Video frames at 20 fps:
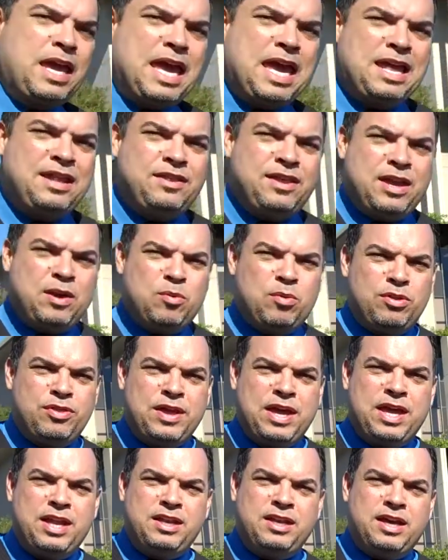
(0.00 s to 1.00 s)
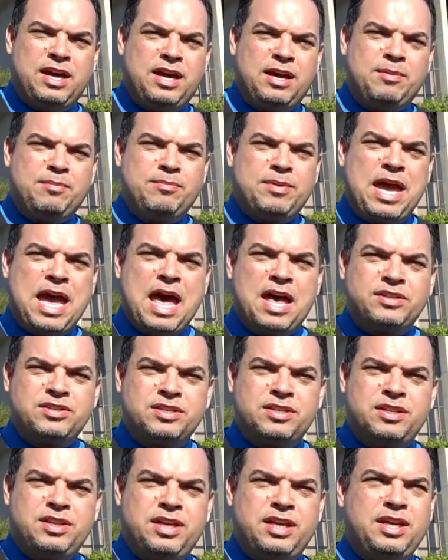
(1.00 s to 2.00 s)
and they will then
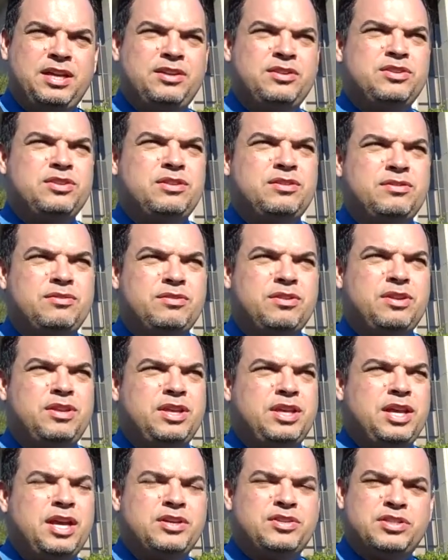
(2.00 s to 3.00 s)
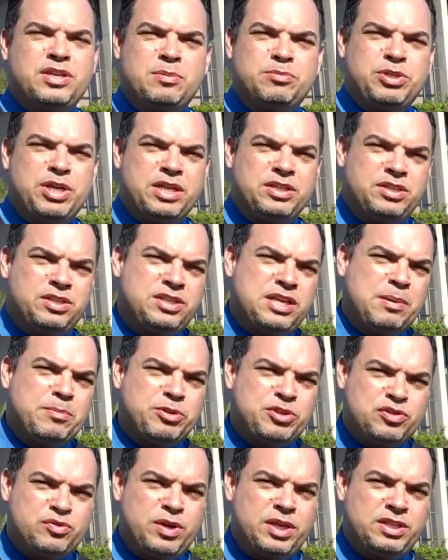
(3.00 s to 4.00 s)
ask the subject to
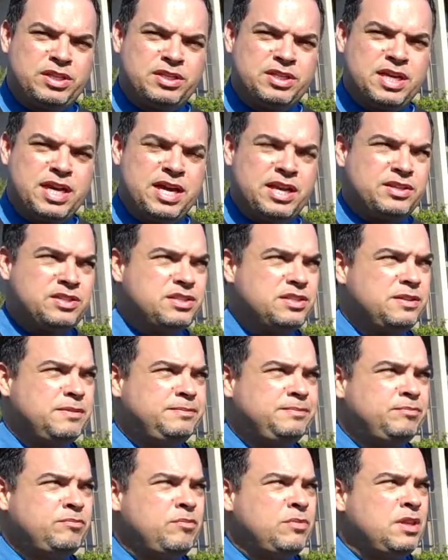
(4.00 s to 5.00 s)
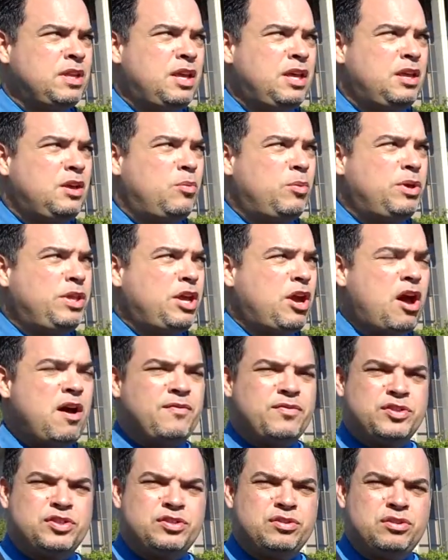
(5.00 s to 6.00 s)
demonstrate the test. When the
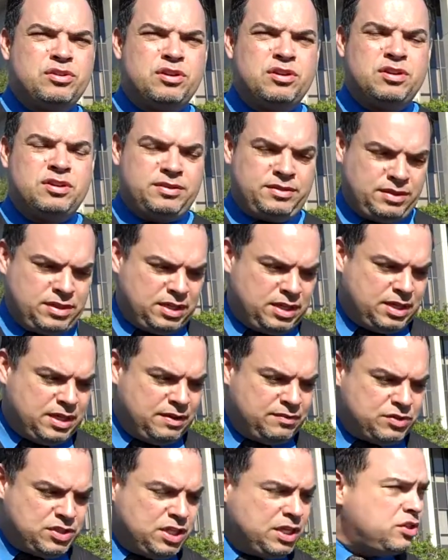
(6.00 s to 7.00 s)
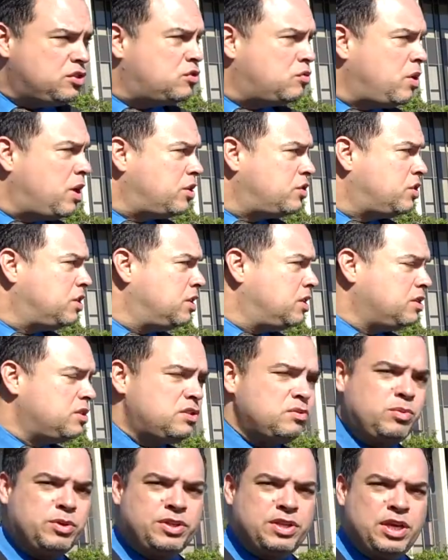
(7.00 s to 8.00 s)
officer gives the
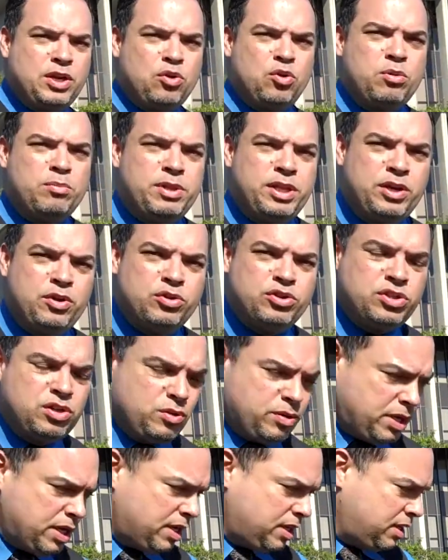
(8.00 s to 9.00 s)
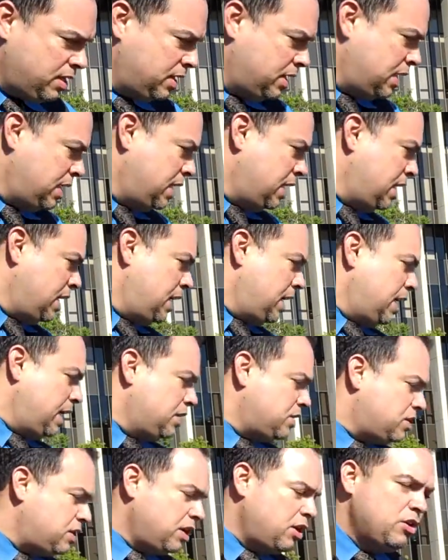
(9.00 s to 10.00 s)
instructions, what they normally are doing
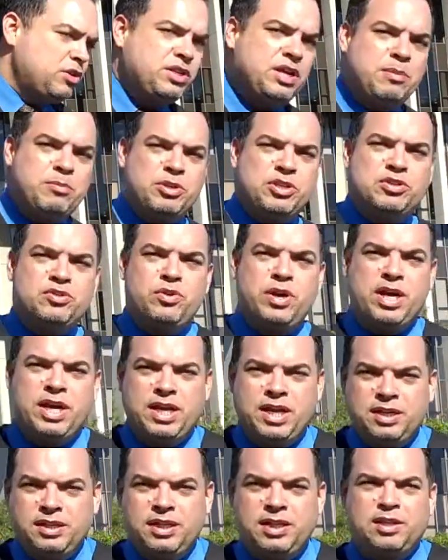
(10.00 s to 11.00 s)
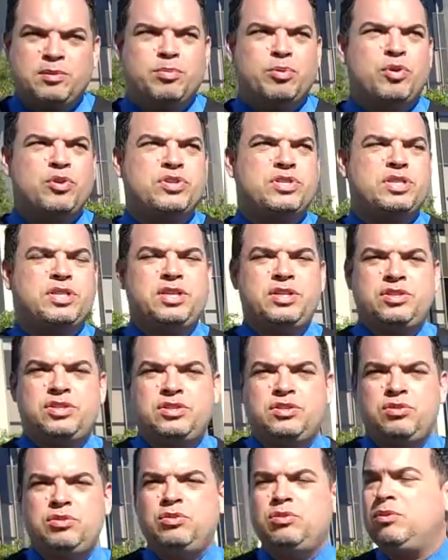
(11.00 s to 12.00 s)
is they're demonstrating that the person is
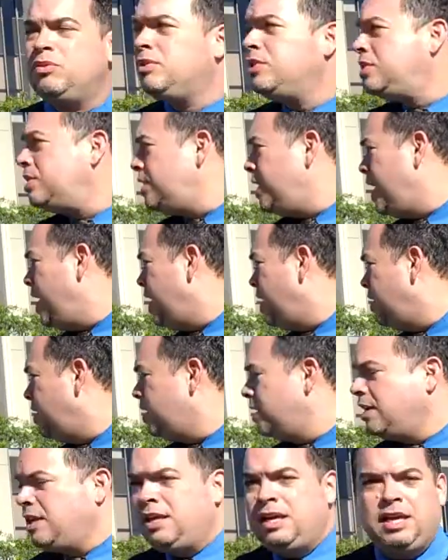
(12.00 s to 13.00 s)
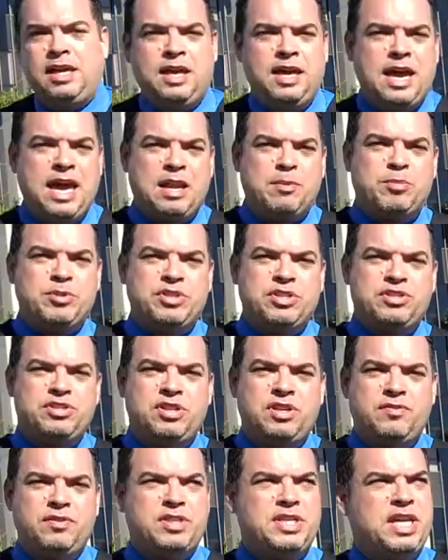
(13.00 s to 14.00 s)
to stand at a
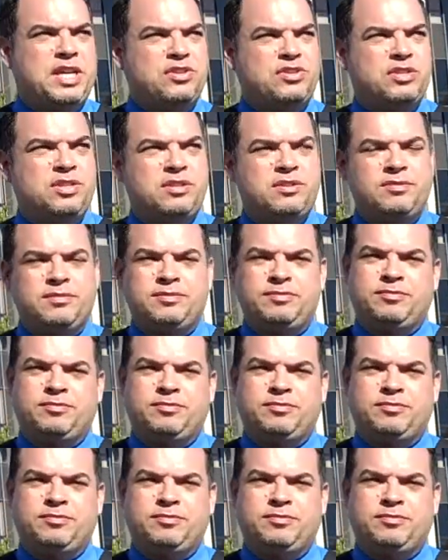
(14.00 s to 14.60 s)
position of attention.